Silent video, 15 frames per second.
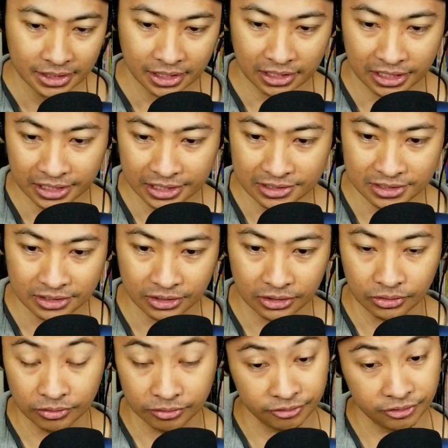All right.
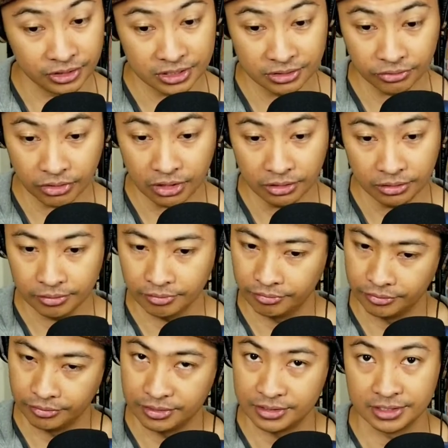So first of all,
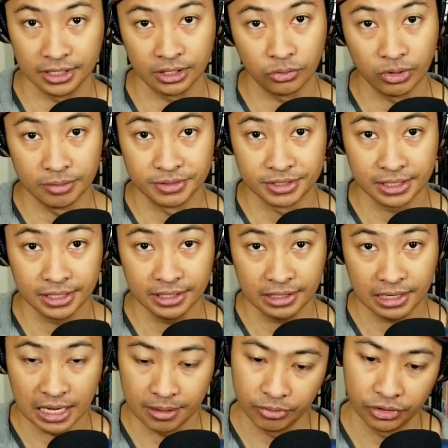sick website.
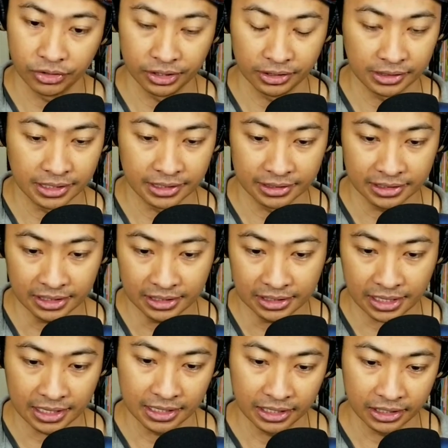I'm already liking it.
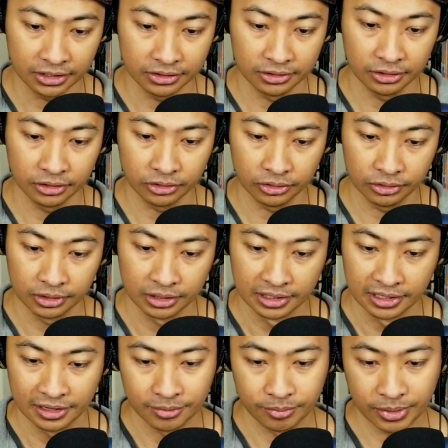I like your little
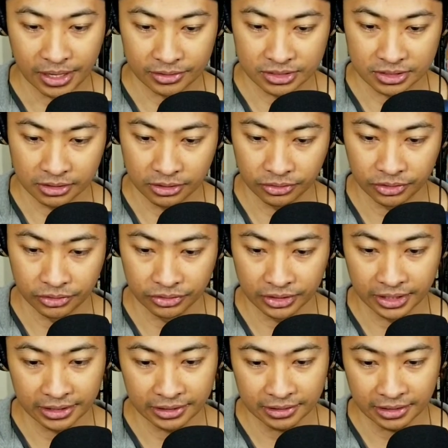mouse logo
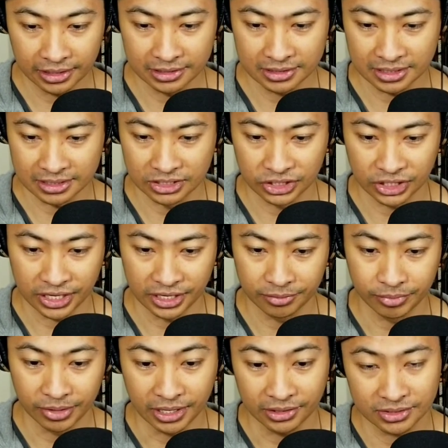thing, and it says Giant
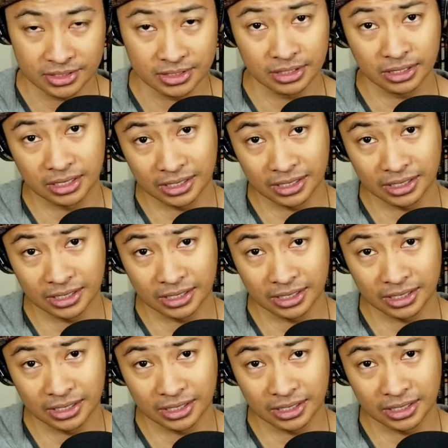Mouse.